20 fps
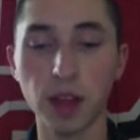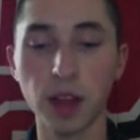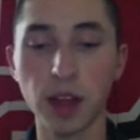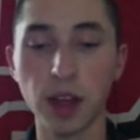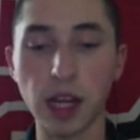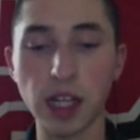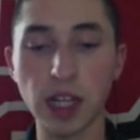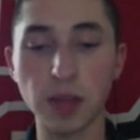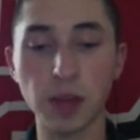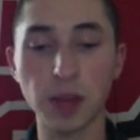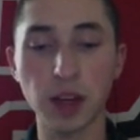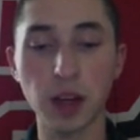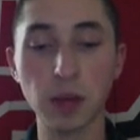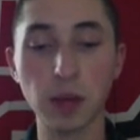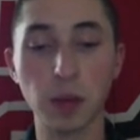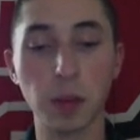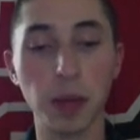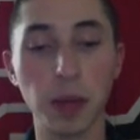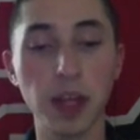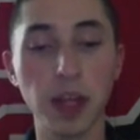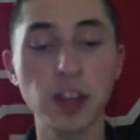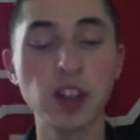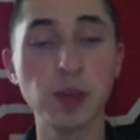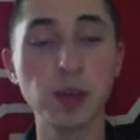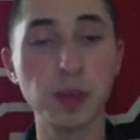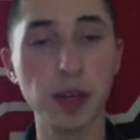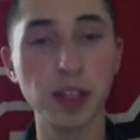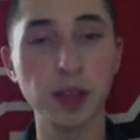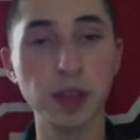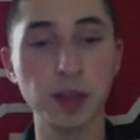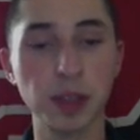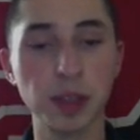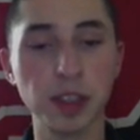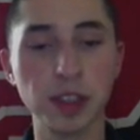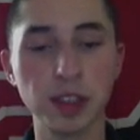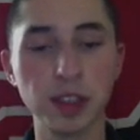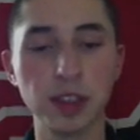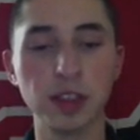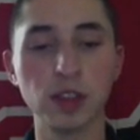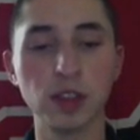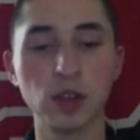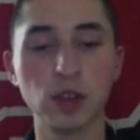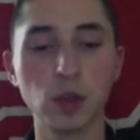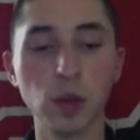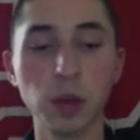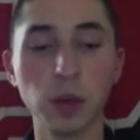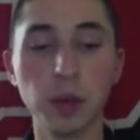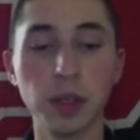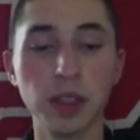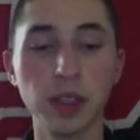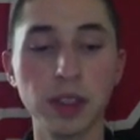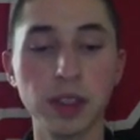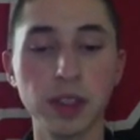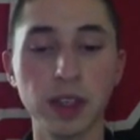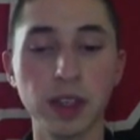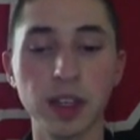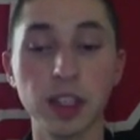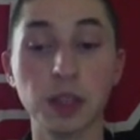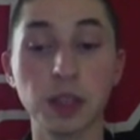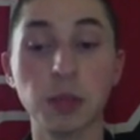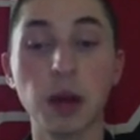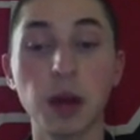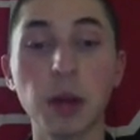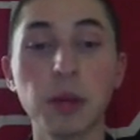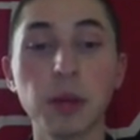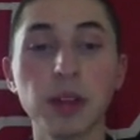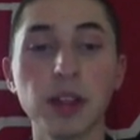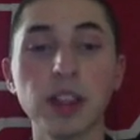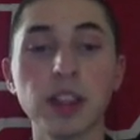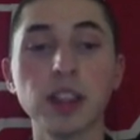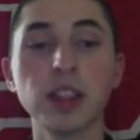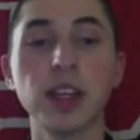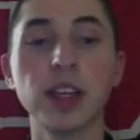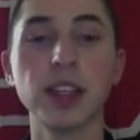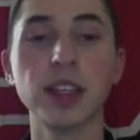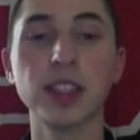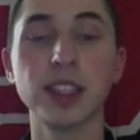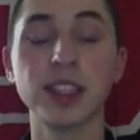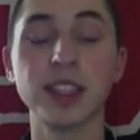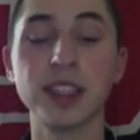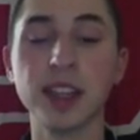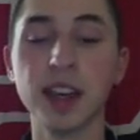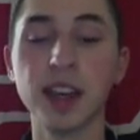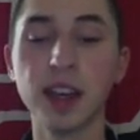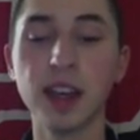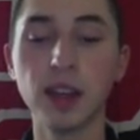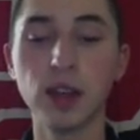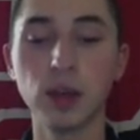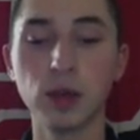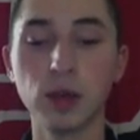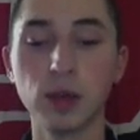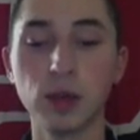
It has become a major pest species in soybeans, and its population has continued